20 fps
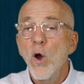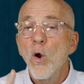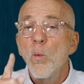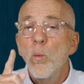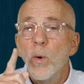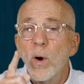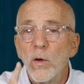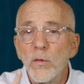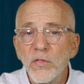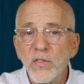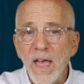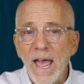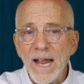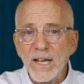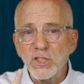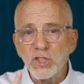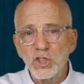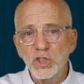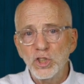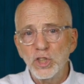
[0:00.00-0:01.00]
Well,
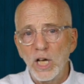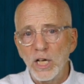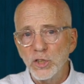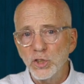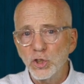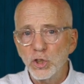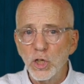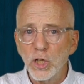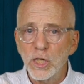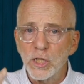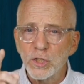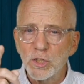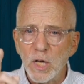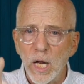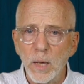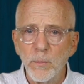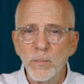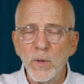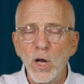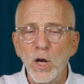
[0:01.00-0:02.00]
that's changing, as
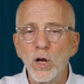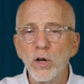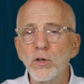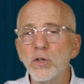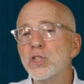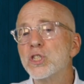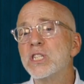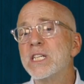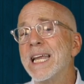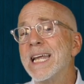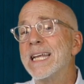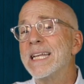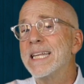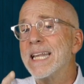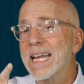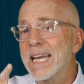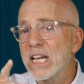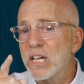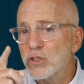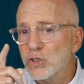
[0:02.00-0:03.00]
I'm to understand
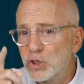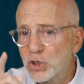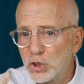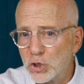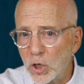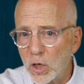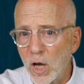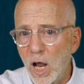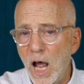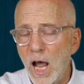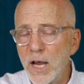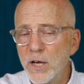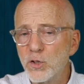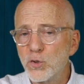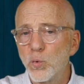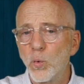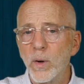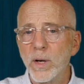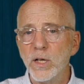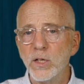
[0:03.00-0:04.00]
that in July
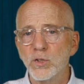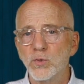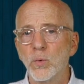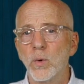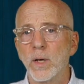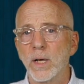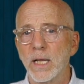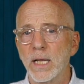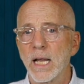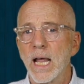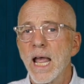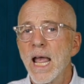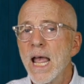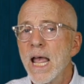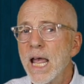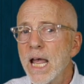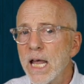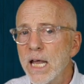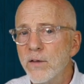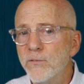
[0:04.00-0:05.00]
2020,
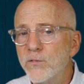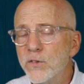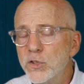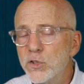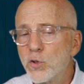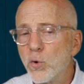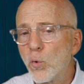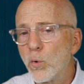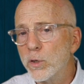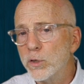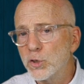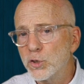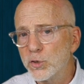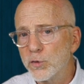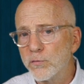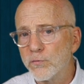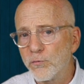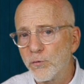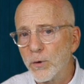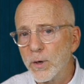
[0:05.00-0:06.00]
inventory
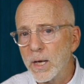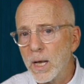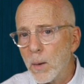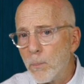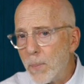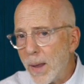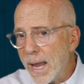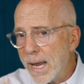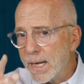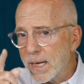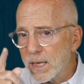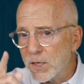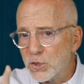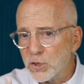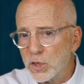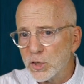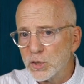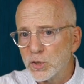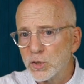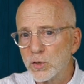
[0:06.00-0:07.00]
should free up and
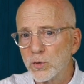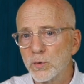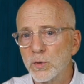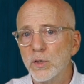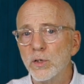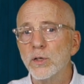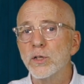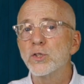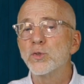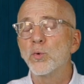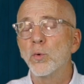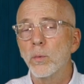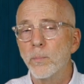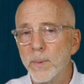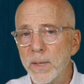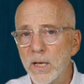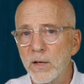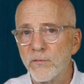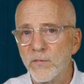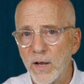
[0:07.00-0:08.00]
additional units will
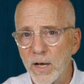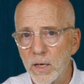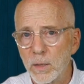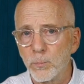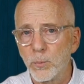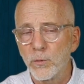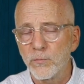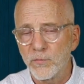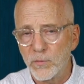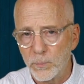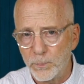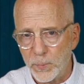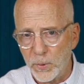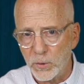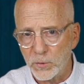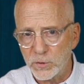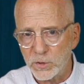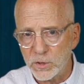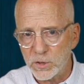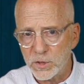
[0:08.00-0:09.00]
be available for
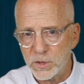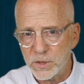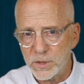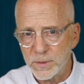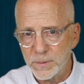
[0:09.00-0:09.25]
purchase.